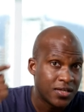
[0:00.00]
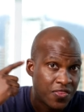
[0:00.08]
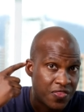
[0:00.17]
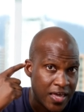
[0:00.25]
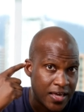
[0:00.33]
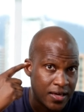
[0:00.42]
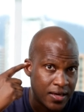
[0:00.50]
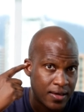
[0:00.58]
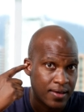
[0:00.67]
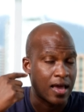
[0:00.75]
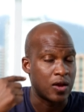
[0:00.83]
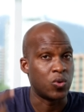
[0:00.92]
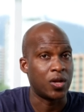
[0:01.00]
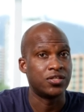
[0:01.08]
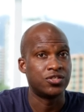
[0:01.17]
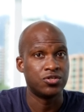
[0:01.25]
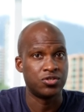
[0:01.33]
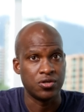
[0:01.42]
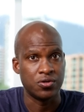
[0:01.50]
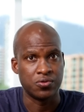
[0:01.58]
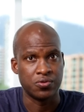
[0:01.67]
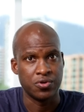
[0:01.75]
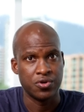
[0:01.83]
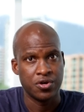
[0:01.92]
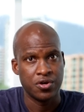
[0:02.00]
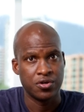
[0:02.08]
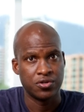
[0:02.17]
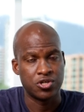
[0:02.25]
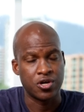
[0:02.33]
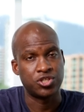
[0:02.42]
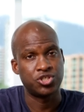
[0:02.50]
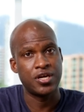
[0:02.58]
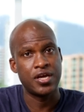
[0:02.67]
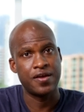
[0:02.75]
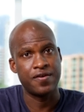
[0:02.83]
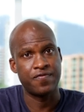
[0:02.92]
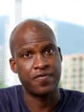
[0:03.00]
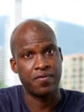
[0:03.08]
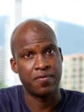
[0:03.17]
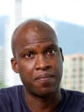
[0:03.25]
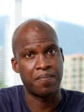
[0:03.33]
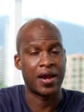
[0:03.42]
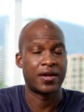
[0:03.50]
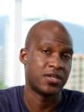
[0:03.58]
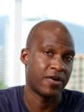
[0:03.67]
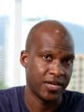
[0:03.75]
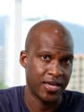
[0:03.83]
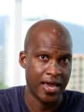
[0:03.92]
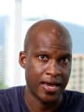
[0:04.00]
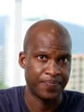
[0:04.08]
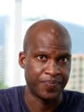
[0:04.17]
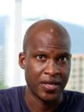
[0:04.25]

to think and willing to do to achieve monetary gain.